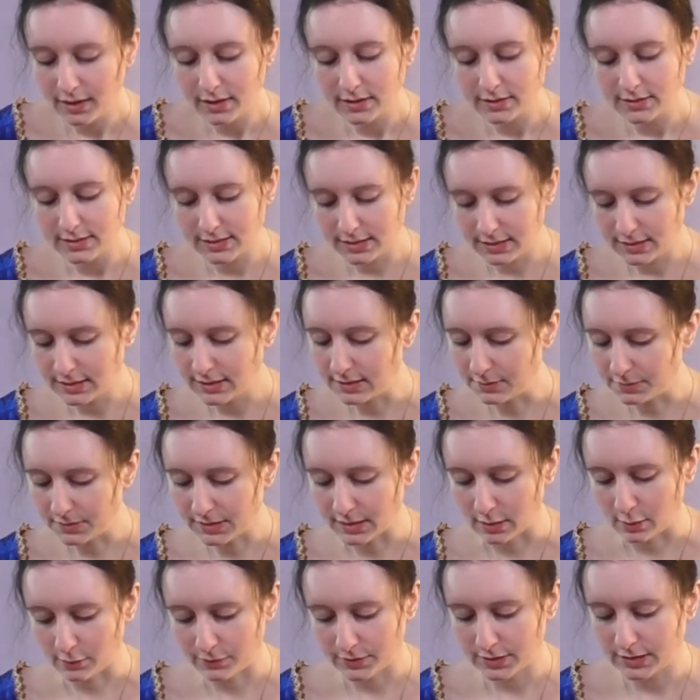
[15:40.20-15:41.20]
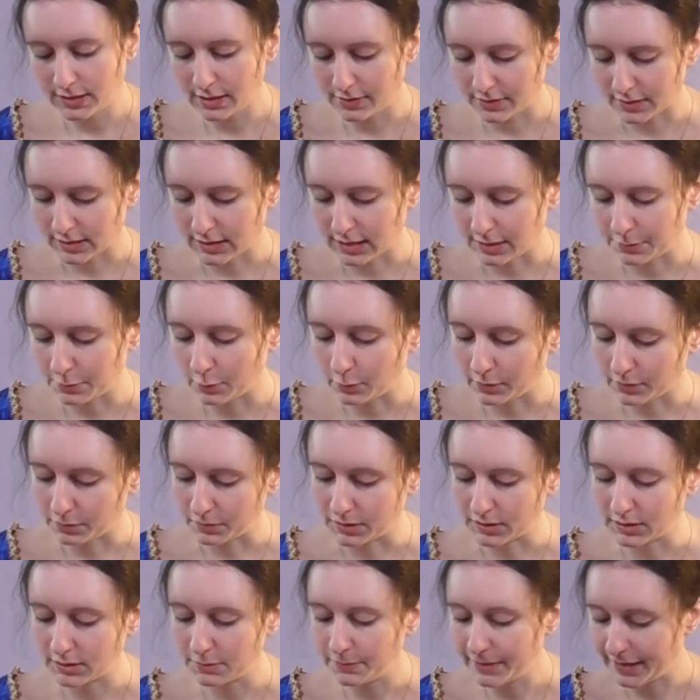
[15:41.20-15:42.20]
seated himself at another table with
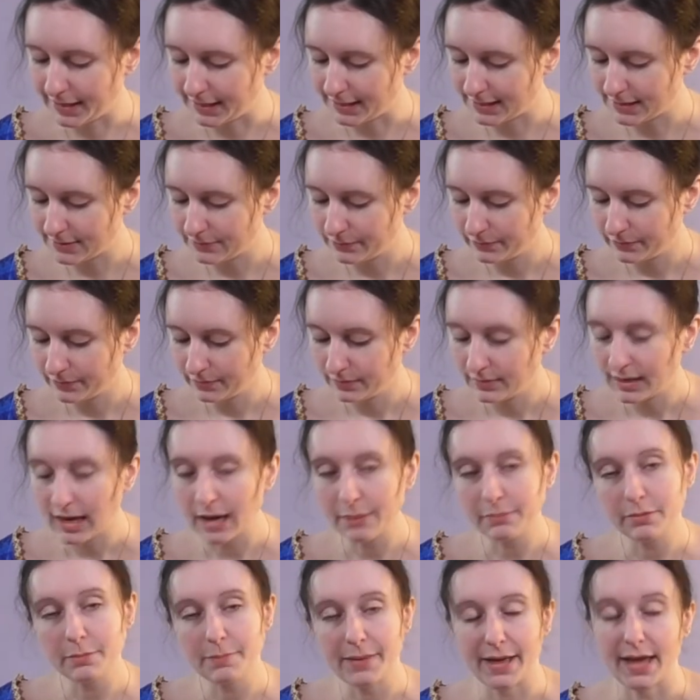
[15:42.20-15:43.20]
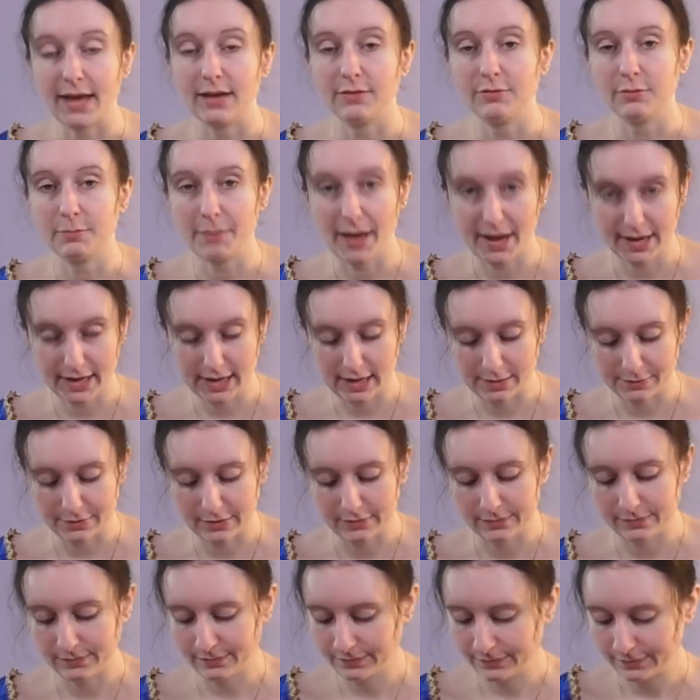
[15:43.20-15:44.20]
Mr. Bennet, and prepared for backgammon.